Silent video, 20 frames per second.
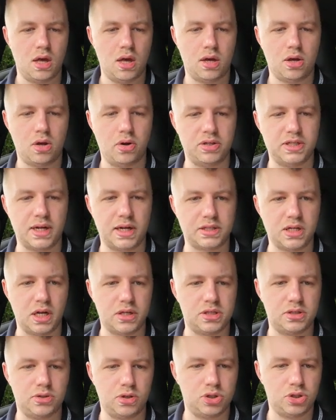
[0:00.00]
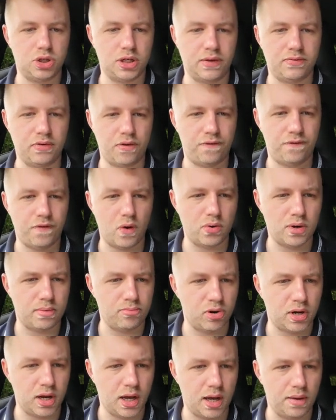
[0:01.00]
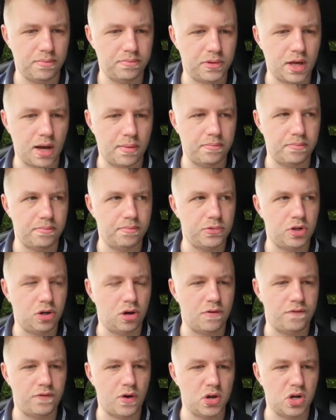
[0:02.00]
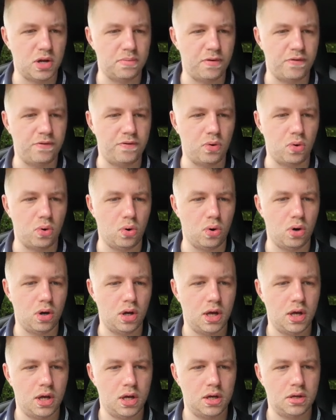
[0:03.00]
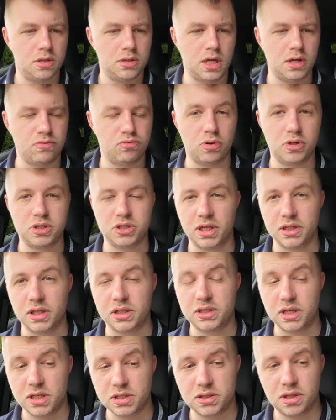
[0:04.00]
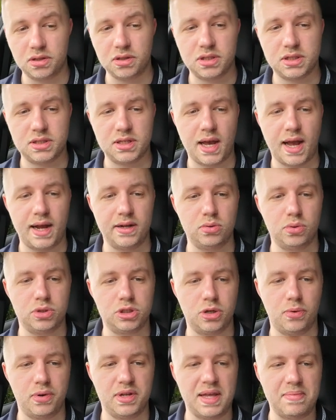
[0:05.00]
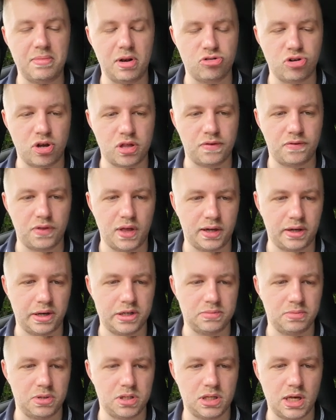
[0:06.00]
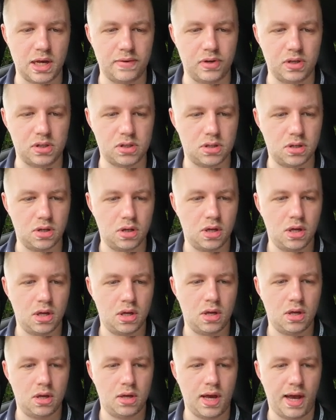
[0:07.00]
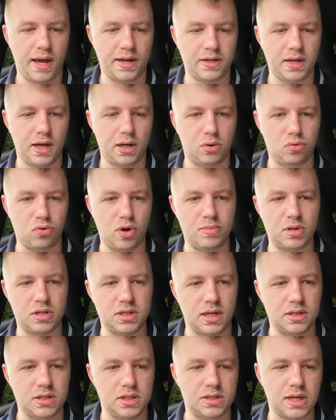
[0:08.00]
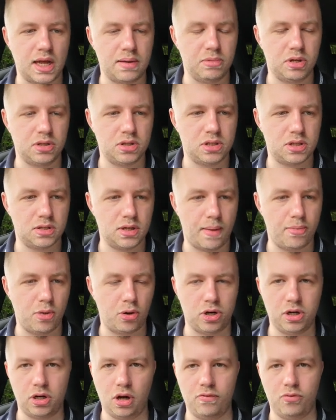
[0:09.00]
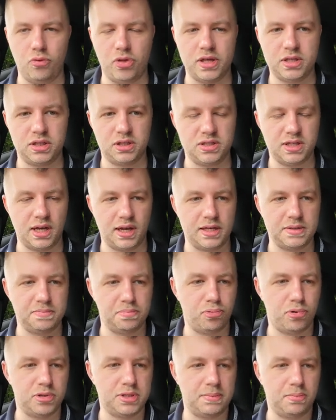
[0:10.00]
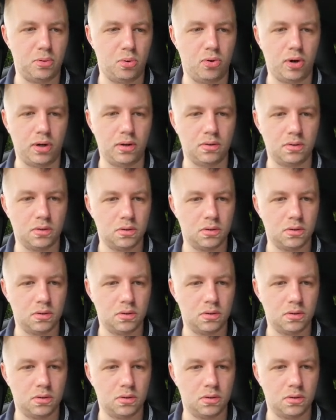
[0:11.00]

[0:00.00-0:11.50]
Contact us, so it should give you a phone number in here. Yep, so you've got a phone number for the roadside assistance and also an email address for their customer service. And agreement and statements, I'm not going to go for this because that is pretty boring.